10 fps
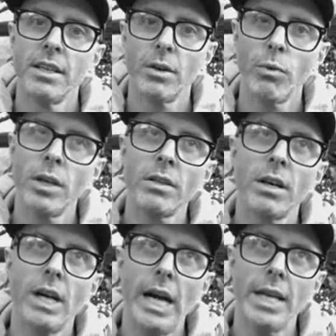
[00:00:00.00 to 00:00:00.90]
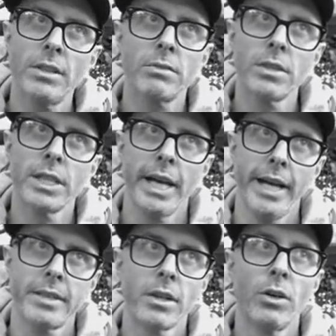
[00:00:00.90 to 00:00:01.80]
"Well, I don't really
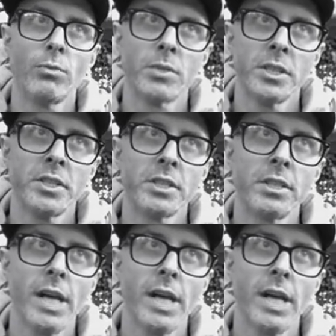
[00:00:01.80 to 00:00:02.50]
hate the homeless.